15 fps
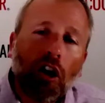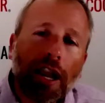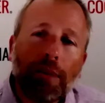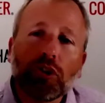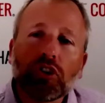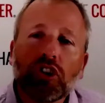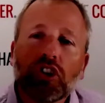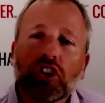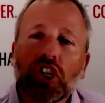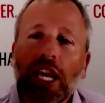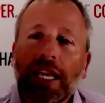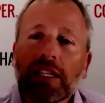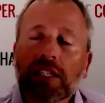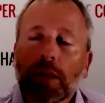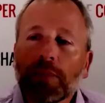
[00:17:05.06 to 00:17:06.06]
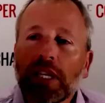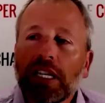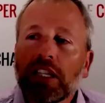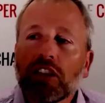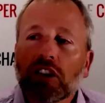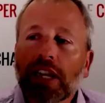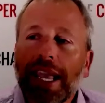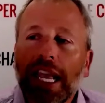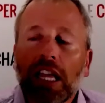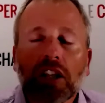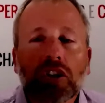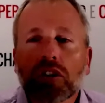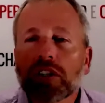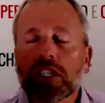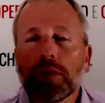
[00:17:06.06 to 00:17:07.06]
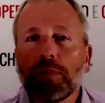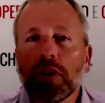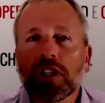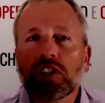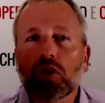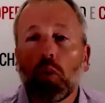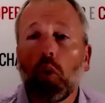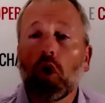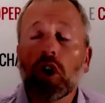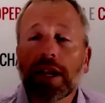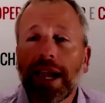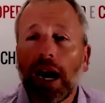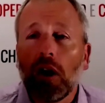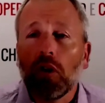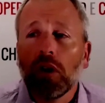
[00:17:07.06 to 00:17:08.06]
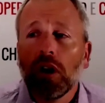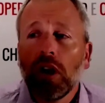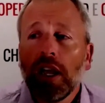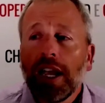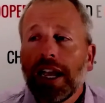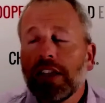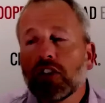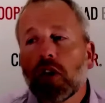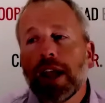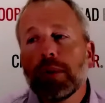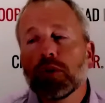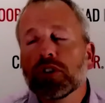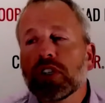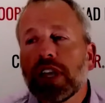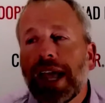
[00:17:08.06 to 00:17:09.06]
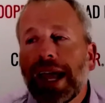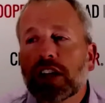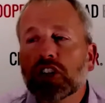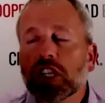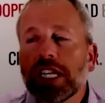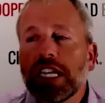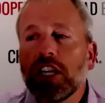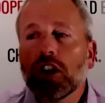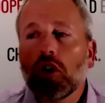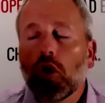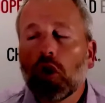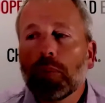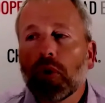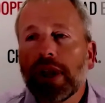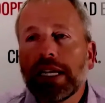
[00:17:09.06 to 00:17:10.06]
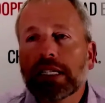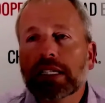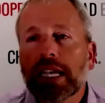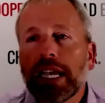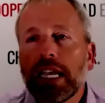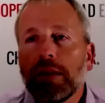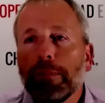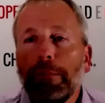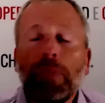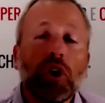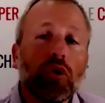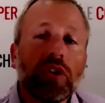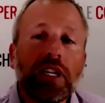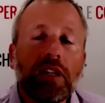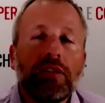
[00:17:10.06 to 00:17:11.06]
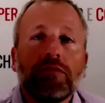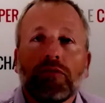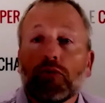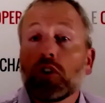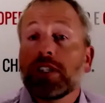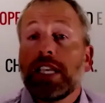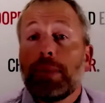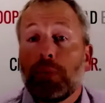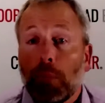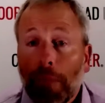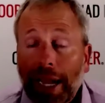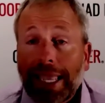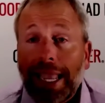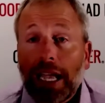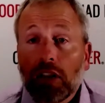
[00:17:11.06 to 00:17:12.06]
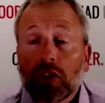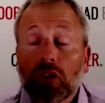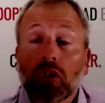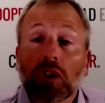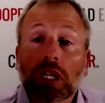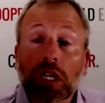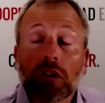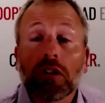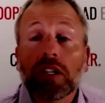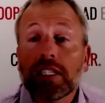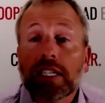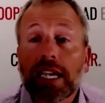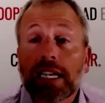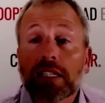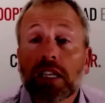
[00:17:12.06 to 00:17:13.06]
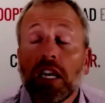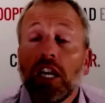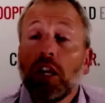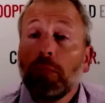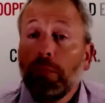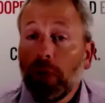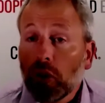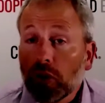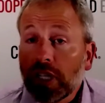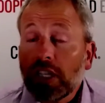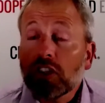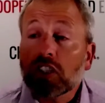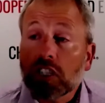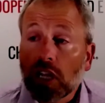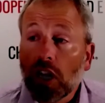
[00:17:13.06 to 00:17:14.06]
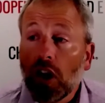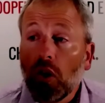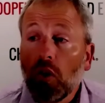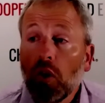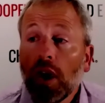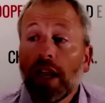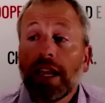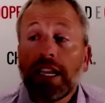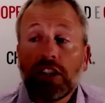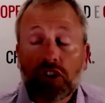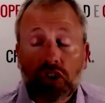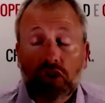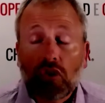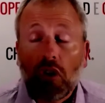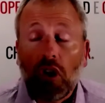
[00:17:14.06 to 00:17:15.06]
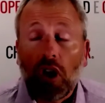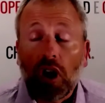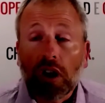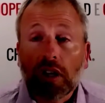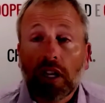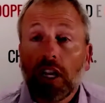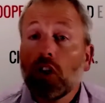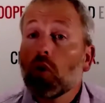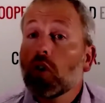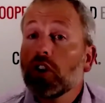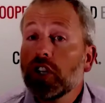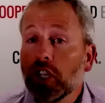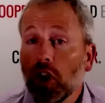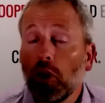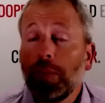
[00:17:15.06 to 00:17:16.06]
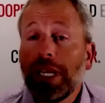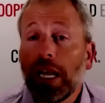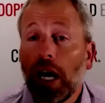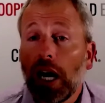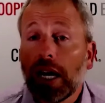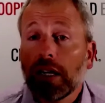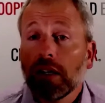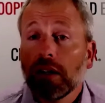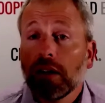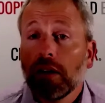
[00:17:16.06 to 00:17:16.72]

able to take something in their calendar as simple as workout, and they're able to actually incorporate and say, building, for example, my calendar literally says, building slow and strong in order to go beyond.